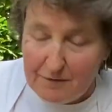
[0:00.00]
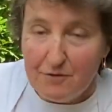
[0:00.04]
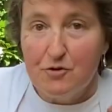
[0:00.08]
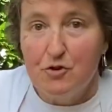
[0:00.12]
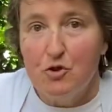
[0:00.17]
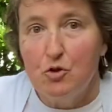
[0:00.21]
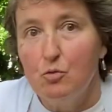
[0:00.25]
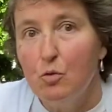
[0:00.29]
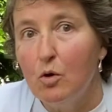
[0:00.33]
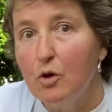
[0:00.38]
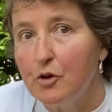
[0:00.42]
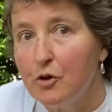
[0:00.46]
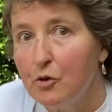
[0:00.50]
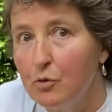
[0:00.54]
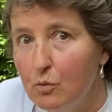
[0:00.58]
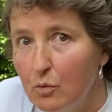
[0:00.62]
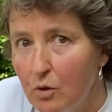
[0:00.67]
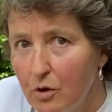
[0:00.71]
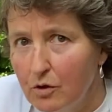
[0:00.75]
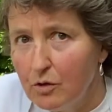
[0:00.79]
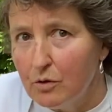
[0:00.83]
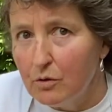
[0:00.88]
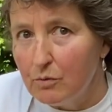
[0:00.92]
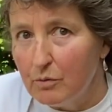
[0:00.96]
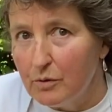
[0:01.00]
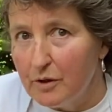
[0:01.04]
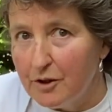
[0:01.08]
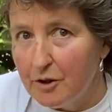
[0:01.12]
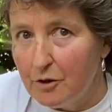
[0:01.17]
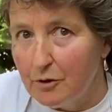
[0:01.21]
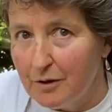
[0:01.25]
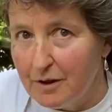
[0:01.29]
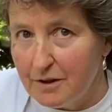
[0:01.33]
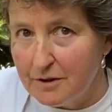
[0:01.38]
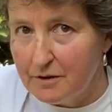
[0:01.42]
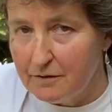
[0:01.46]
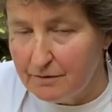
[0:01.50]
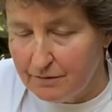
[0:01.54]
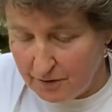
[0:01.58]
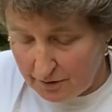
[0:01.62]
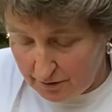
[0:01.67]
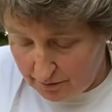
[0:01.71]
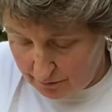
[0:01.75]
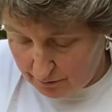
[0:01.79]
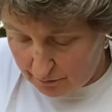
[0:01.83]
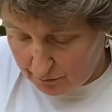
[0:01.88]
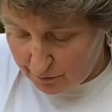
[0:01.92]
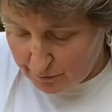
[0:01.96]
gives you what you want when you're adding
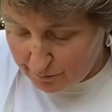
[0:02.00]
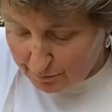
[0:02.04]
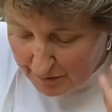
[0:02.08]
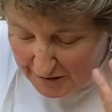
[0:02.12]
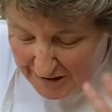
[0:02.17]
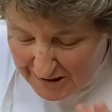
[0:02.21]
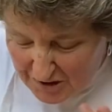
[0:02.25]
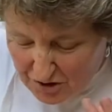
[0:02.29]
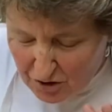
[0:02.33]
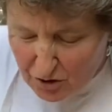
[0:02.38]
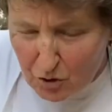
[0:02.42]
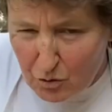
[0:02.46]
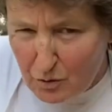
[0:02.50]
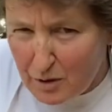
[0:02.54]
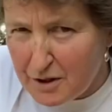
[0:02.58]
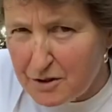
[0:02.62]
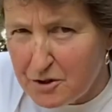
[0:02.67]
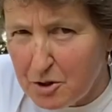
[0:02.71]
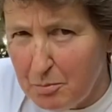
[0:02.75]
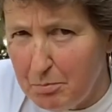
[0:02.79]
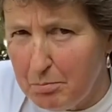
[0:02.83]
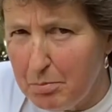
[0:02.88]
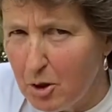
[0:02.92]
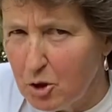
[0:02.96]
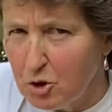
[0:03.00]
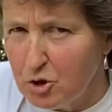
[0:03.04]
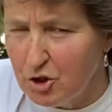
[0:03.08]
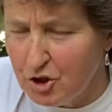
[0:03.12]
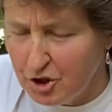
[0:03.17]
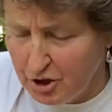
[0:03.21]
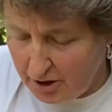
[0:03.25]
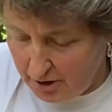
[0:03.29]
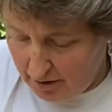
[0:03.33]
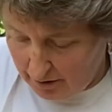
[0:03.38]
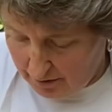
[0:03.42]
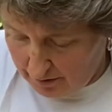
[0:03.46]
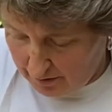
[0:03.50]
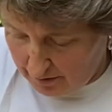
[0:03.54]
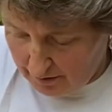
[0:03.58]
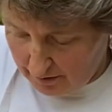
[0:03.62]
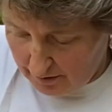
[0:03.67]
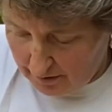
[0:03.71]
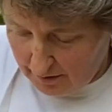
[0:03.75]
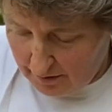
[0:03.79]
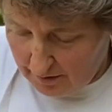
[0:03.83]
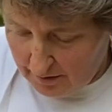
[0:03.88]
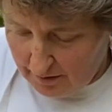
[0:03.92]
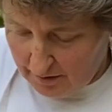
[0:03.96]
fish sauce, but it's not quite so punchy.
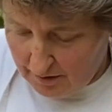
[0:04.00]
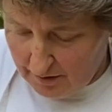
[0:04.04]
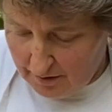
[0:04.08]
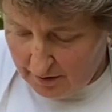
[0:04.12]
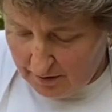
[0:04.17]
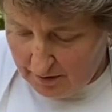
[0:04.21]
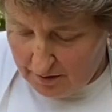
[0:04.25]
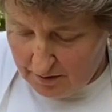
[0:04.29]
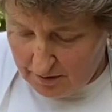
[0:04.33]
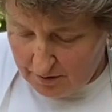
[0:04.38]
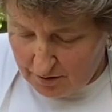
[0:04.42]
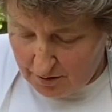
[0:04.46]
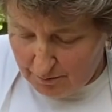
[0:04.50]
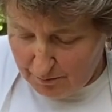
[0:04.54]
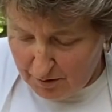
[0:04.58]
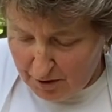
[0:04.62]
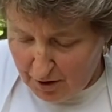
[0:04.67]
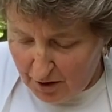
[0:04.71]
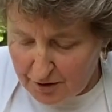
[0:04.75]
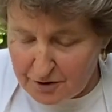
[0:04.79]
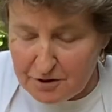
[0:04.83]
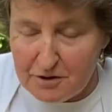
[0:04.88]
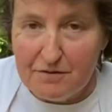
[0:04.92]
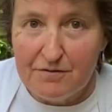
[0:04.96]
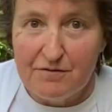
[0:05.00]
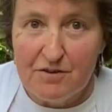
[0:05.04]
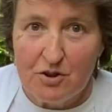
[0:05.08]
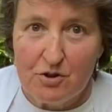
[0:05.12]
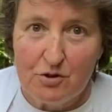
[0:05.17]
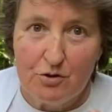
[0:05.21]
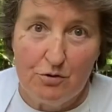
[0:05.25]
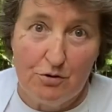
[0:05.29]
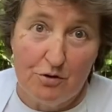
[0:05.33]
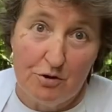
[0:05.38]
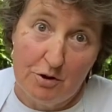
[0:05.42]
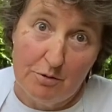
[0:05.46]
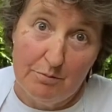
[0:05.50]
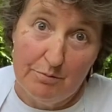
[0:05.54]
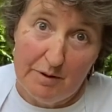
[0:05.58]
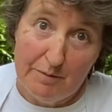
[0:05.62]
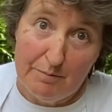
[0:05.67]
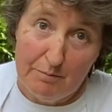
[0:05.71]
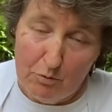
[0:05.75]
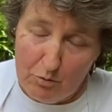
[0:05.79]
Some kinds of fish sauce can be